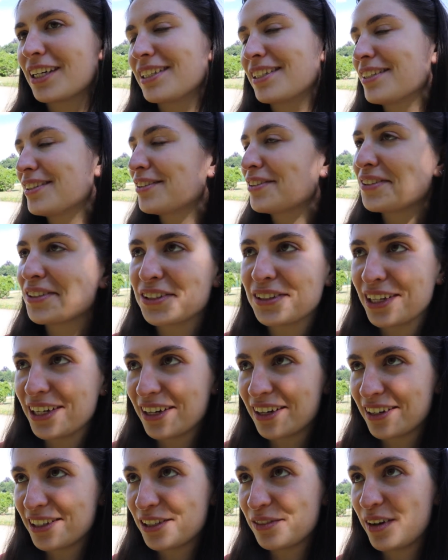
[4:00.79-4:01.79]
It's certainly
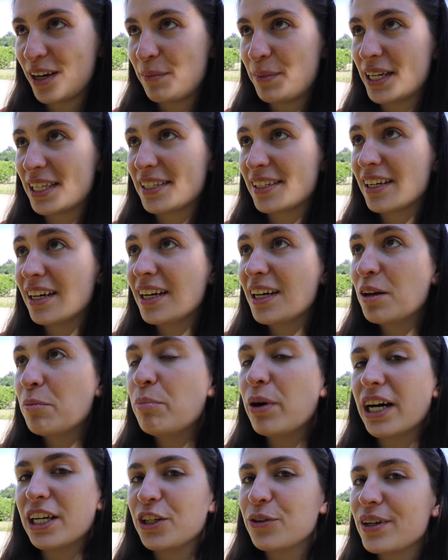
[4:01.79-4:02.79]
not as famous,
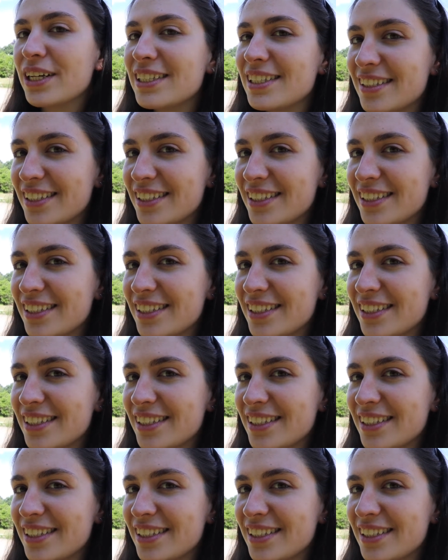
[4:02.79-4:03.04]
but you can